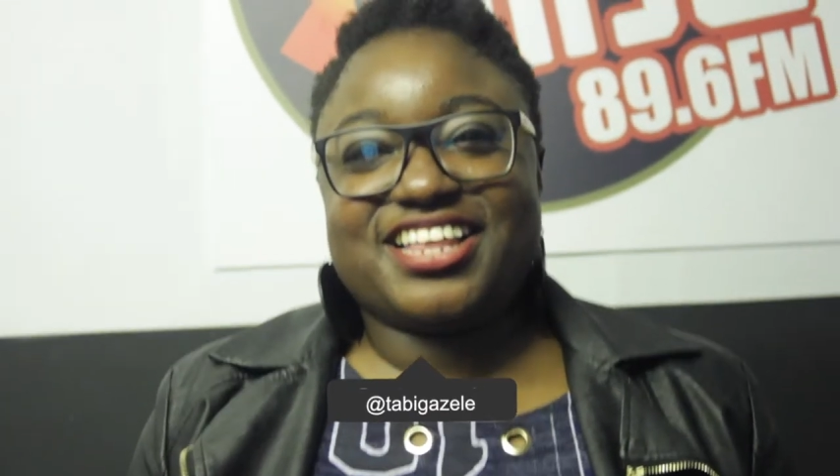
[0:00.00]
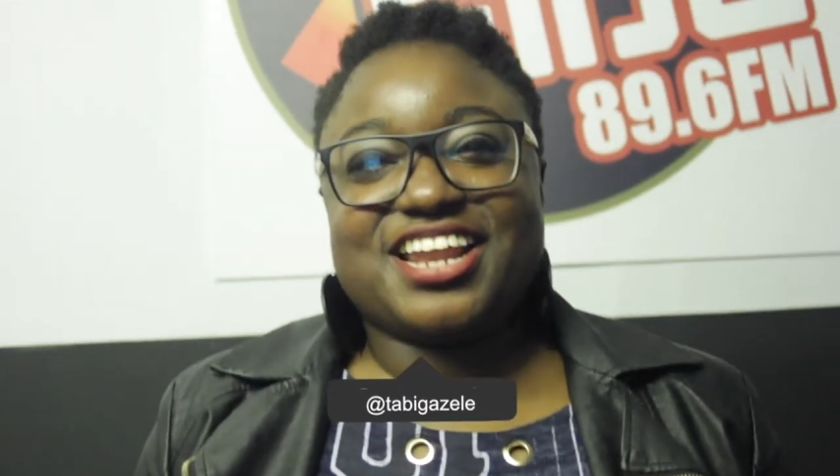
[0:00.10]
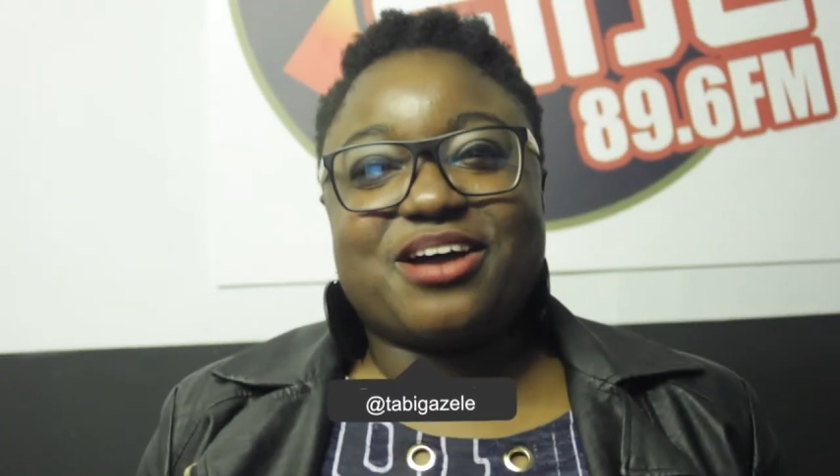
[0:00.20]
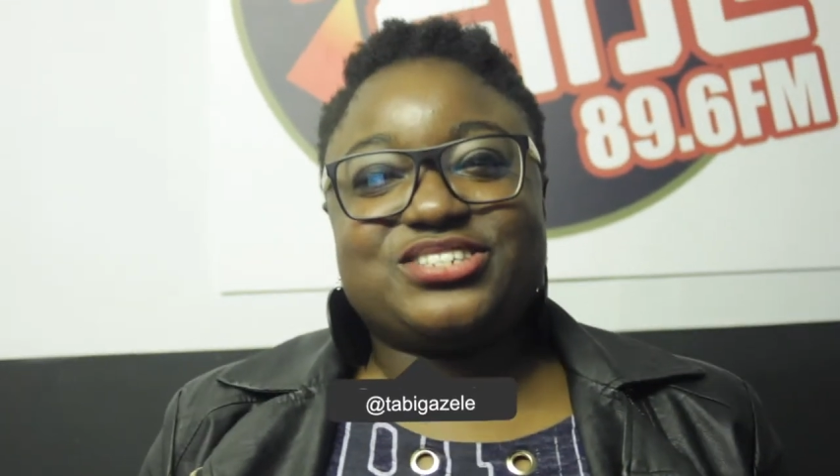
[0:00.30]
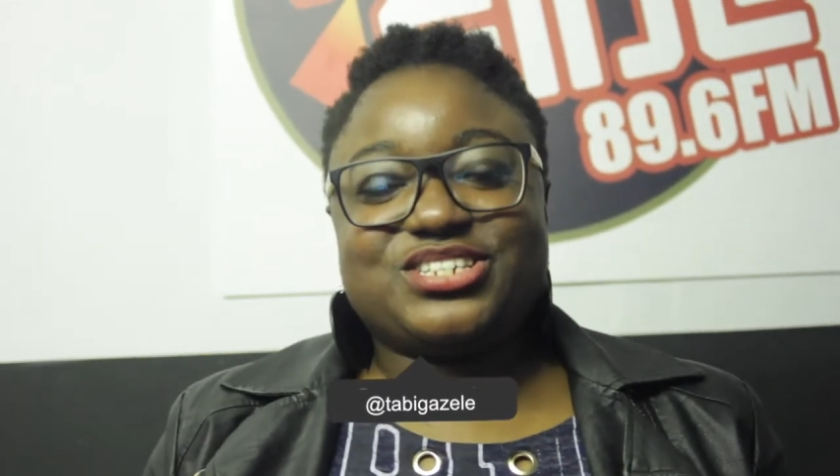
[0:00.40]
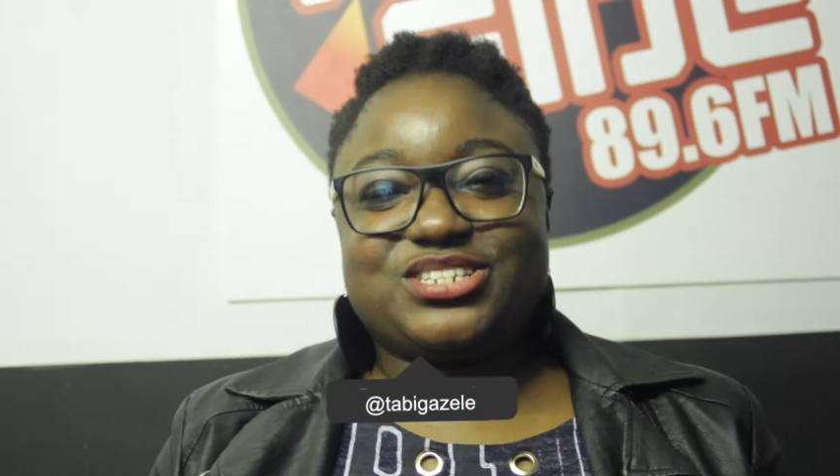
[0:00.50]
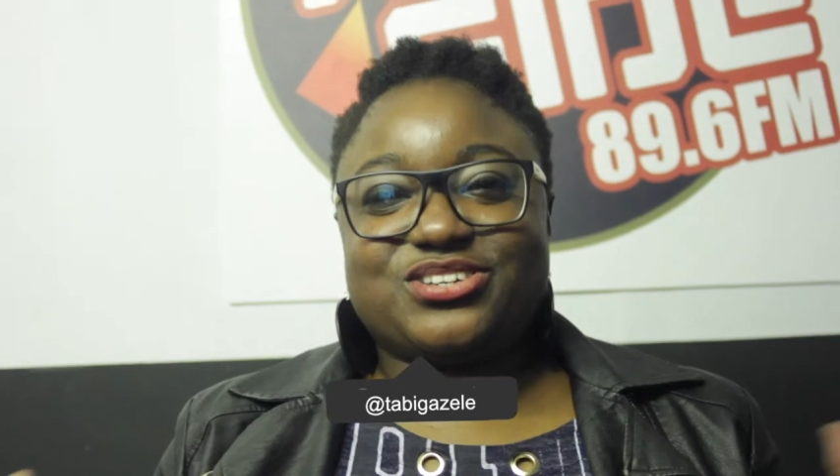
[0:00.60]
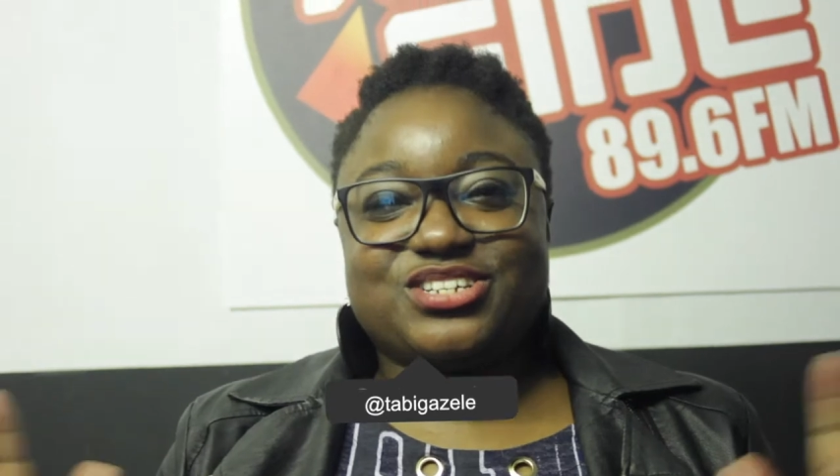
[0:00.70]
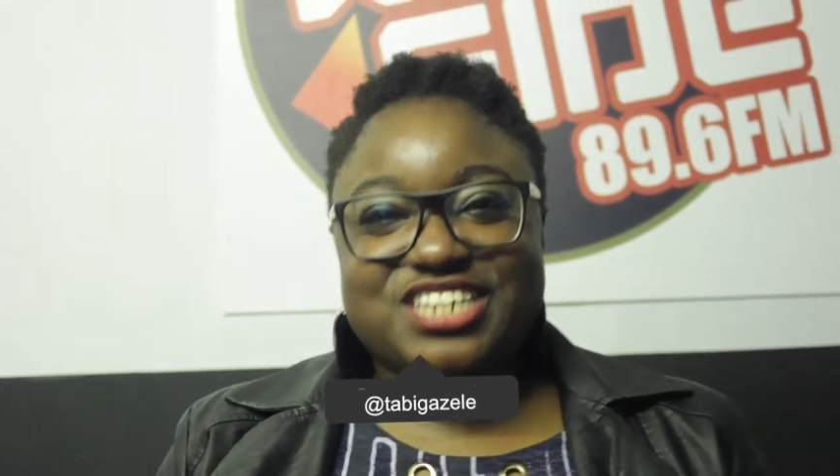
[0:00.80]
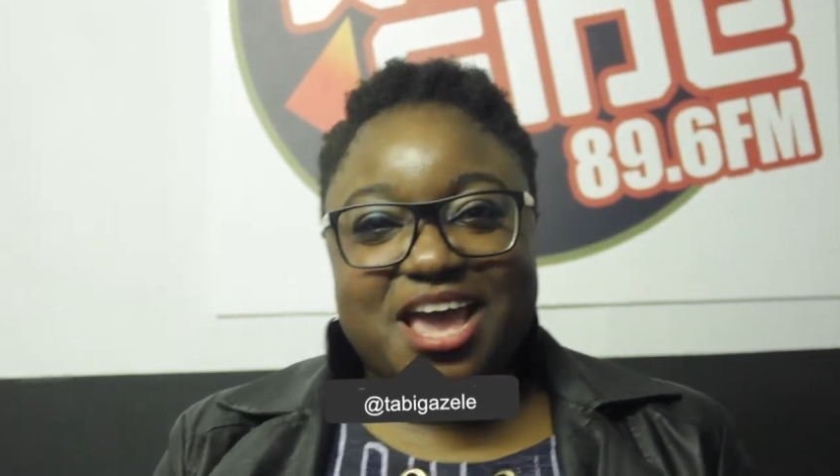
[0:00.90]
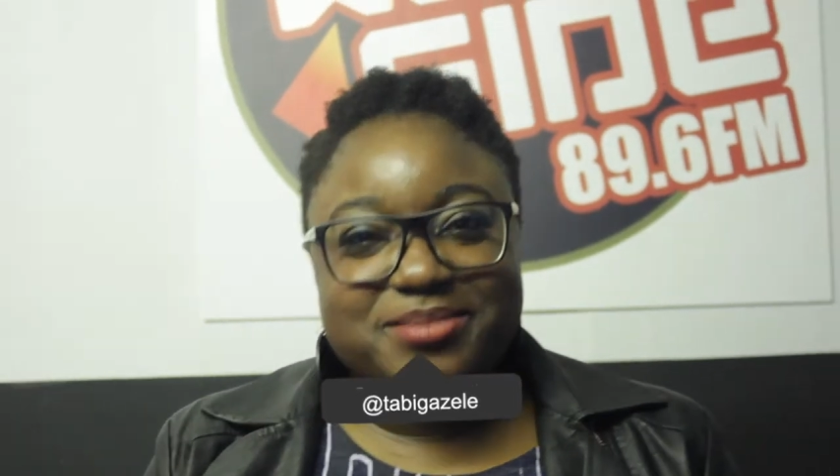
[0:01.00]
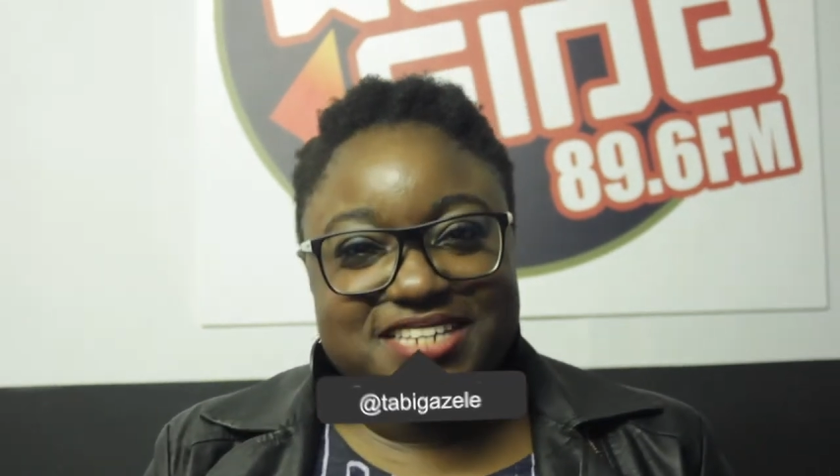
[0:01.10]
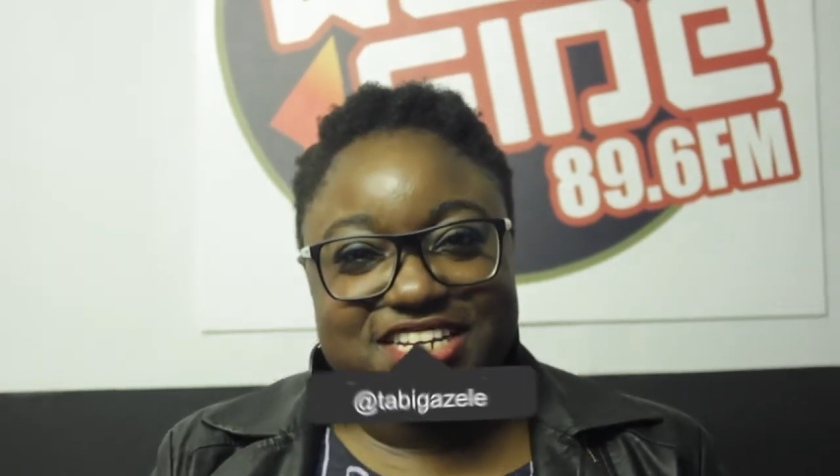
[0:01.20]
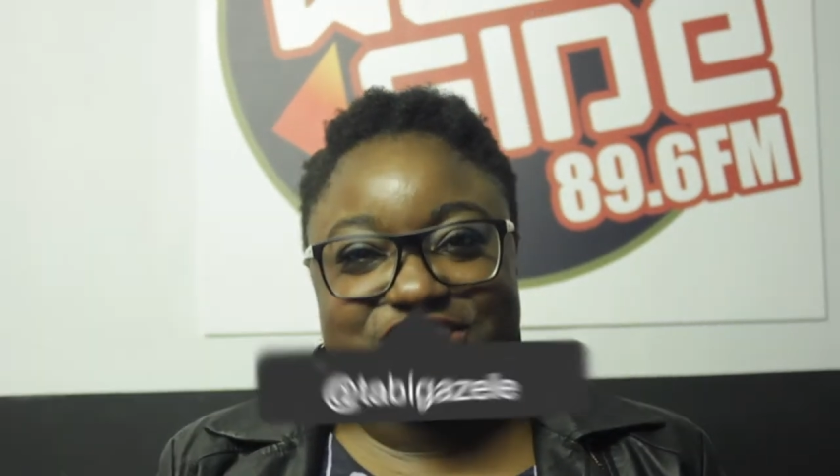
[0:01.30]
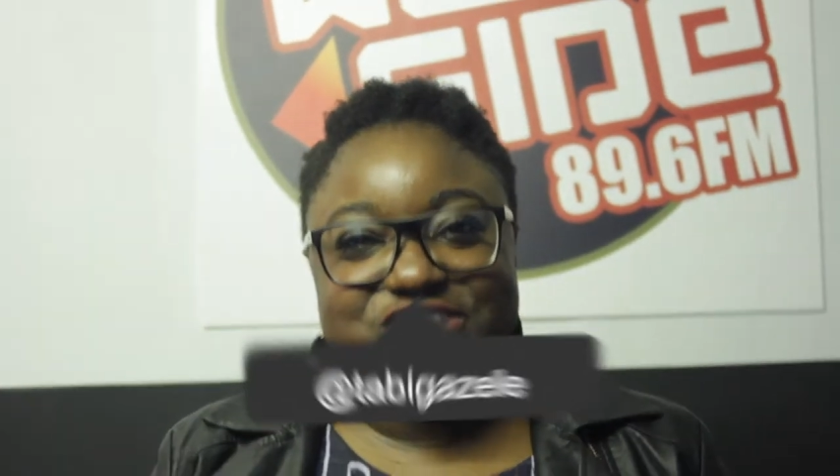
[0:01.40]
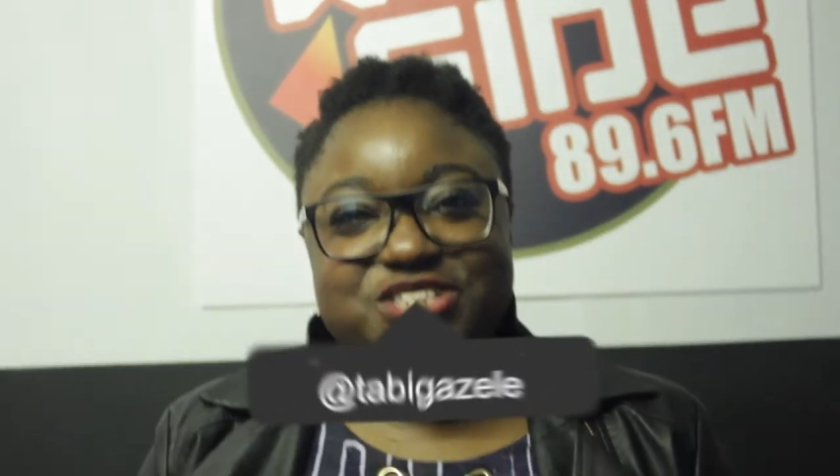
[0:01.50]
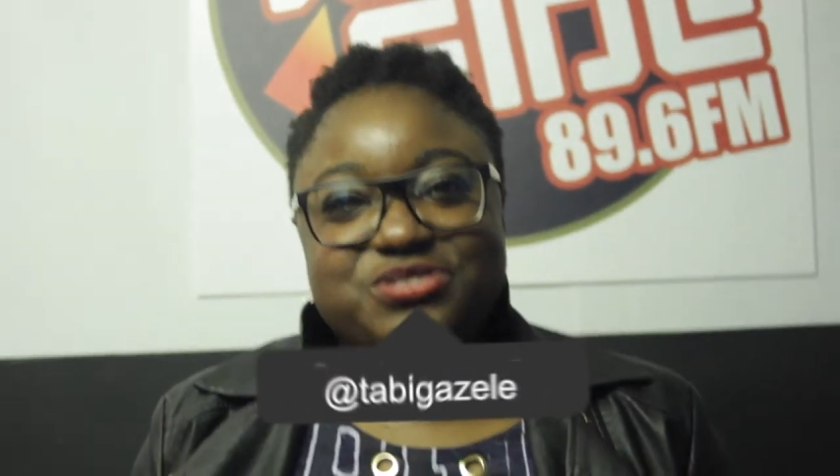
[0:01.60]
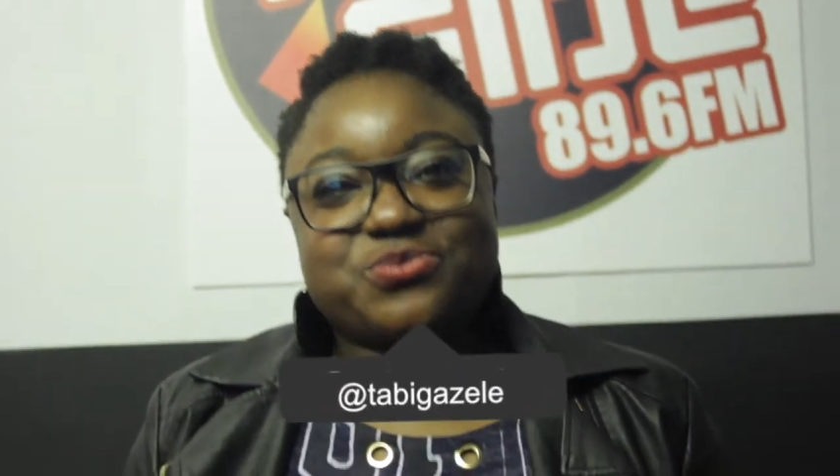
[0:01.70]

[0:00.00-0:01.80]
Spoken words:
and I was just on Jam Sessions